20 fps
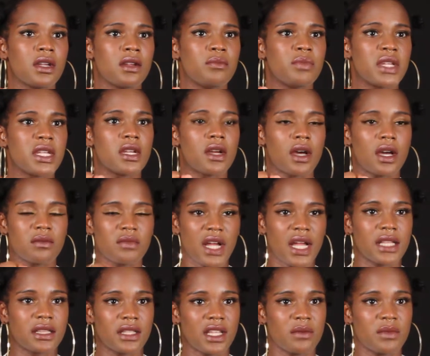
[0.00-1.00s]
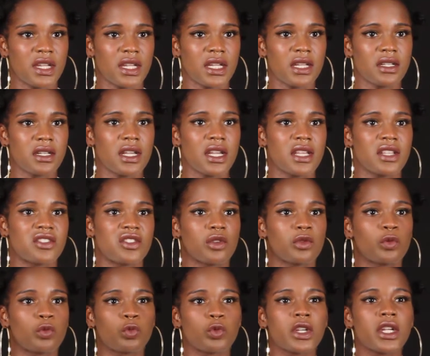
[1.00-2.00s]
beyond my limit to
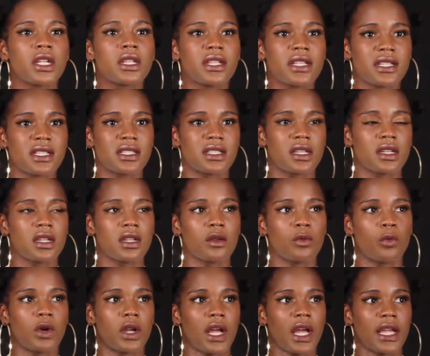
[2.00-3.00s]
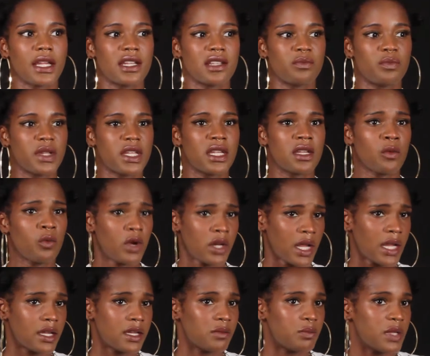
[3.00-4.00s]
really see what I could be and what
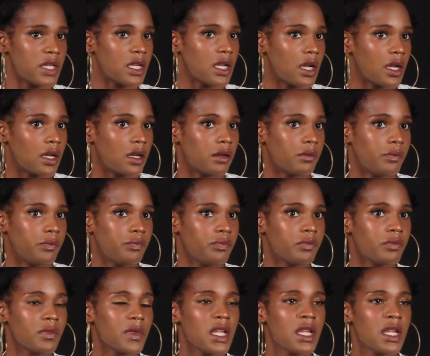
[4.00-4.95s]
I could become.